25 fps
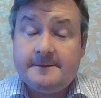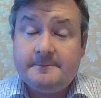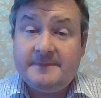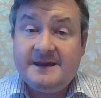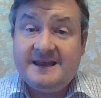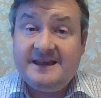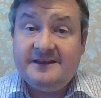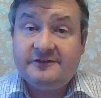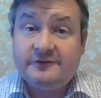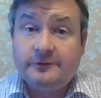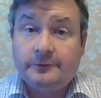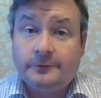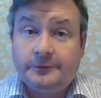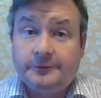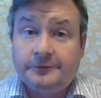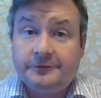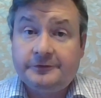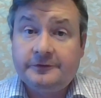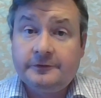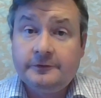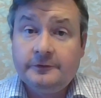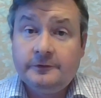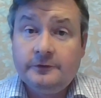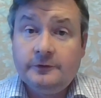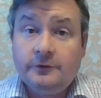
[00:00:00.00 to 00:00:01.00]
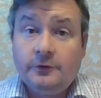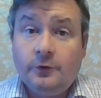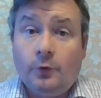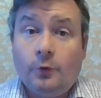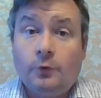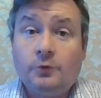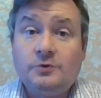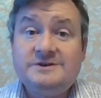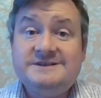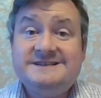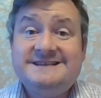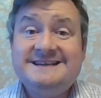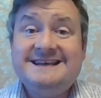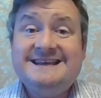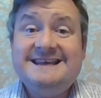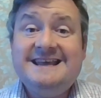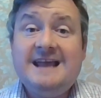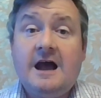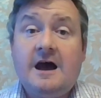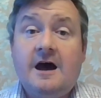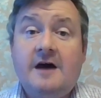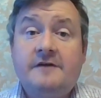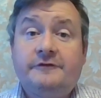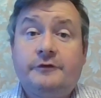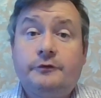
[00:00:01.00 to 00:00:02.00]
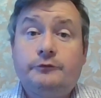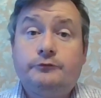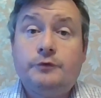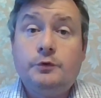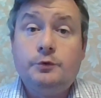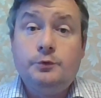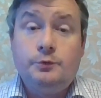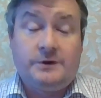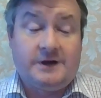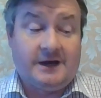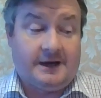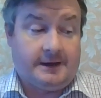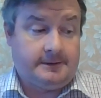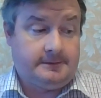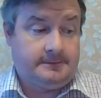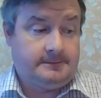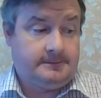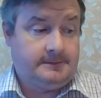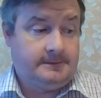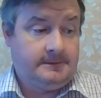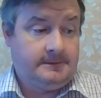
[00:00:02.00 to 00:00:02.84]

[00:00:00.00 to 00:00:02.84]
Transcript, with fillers: measles, or D, verruca?